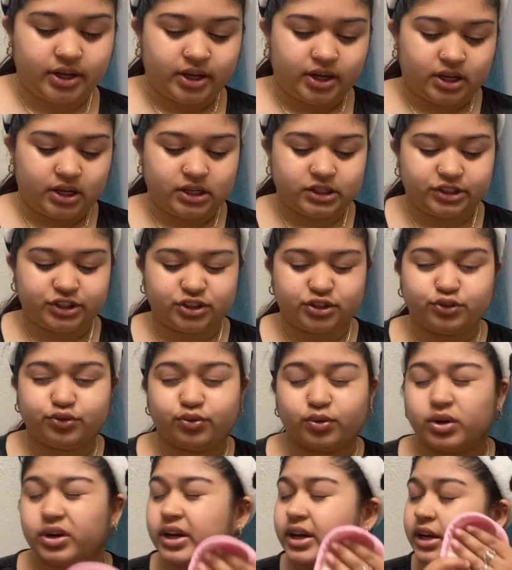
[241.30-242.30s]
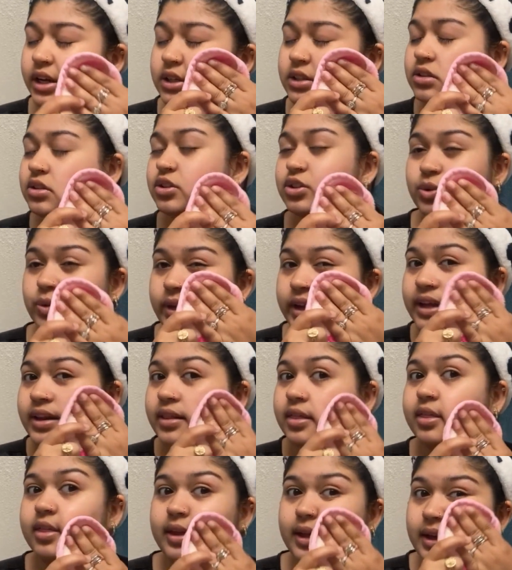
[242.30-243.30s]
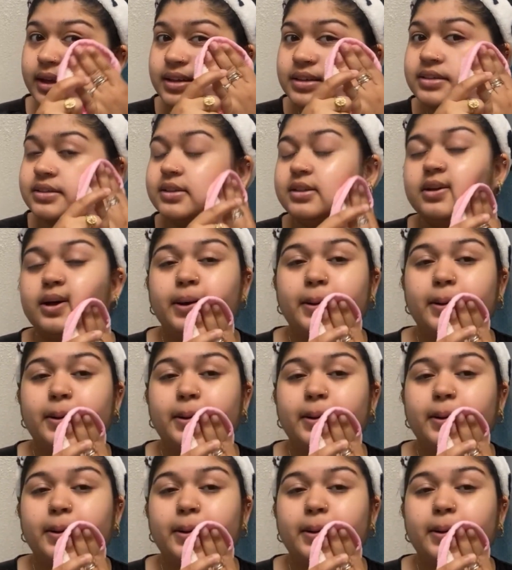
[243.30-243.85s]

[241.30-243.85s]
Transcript: easier for it to get things